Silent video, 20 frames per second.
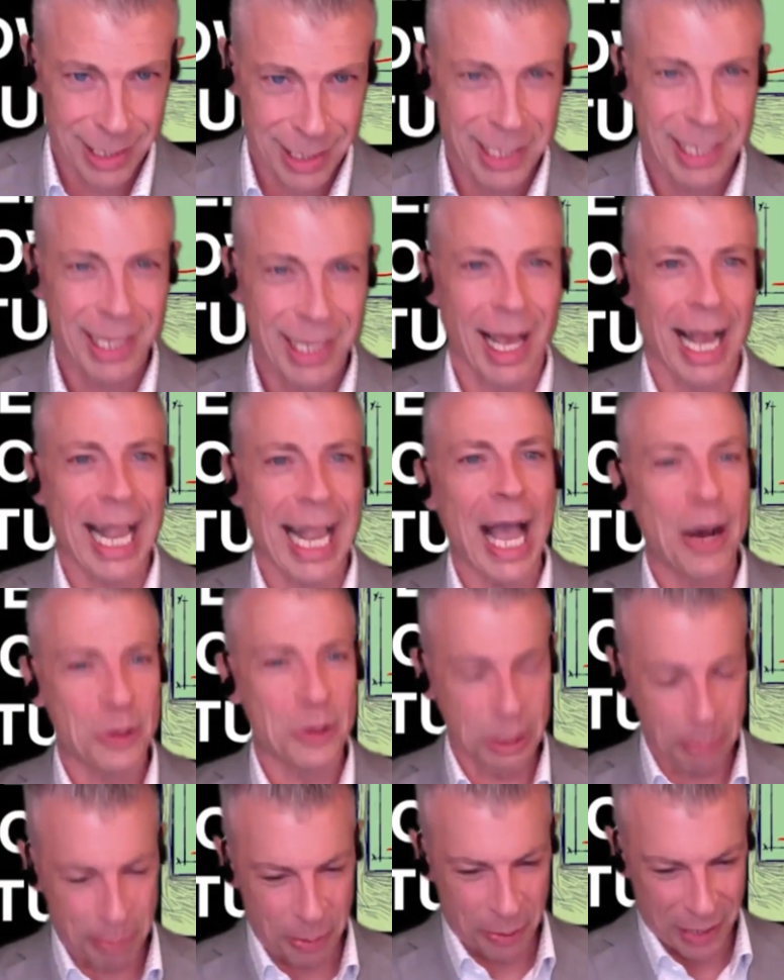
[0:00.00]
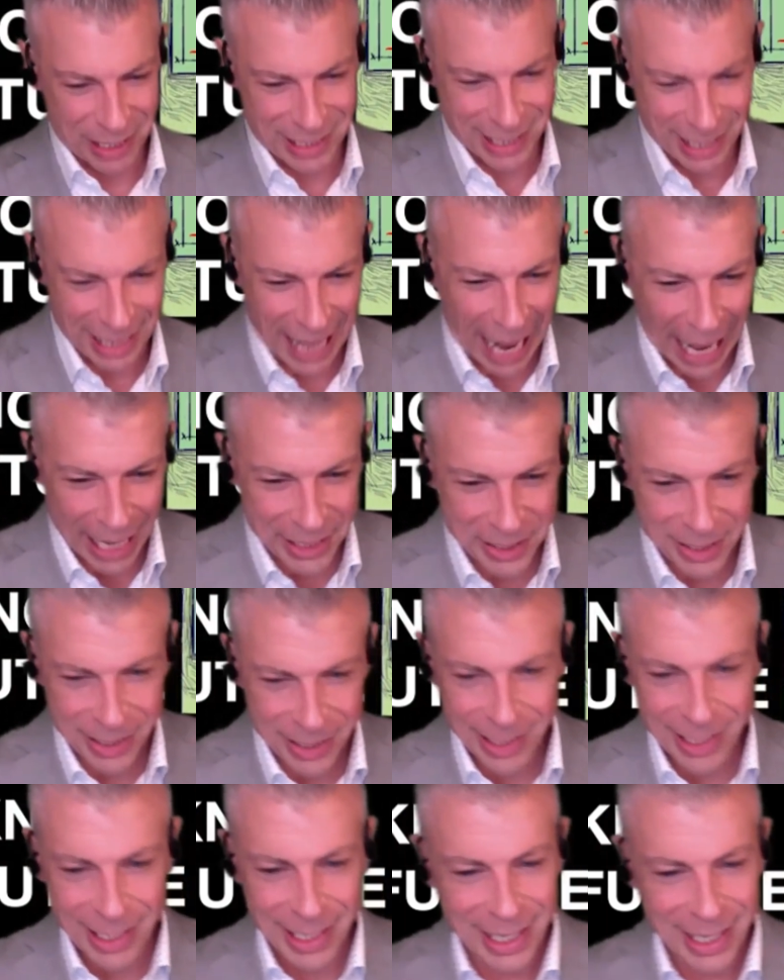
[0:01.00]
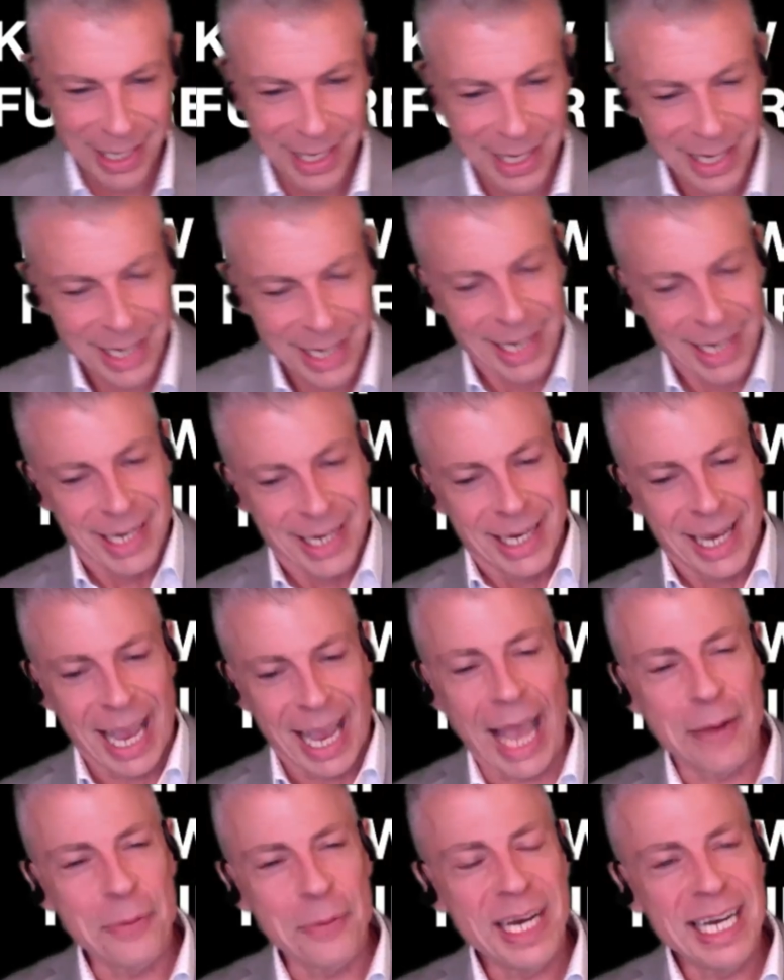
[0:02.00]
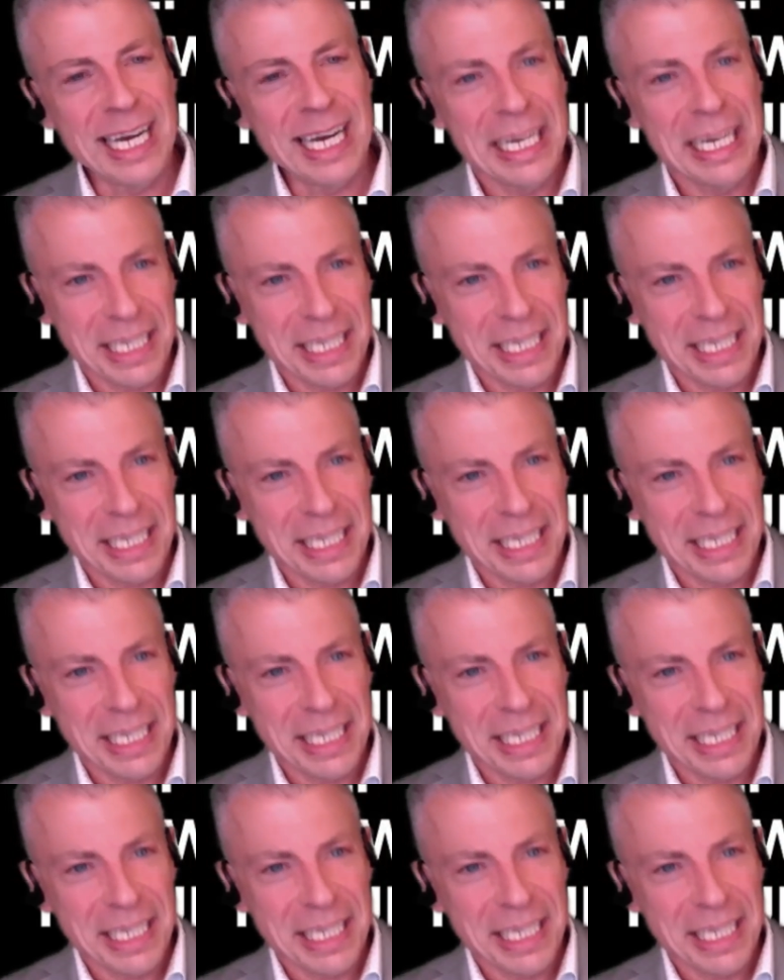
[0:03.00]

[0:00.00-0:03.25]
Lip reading: a counterpoint to that. And we need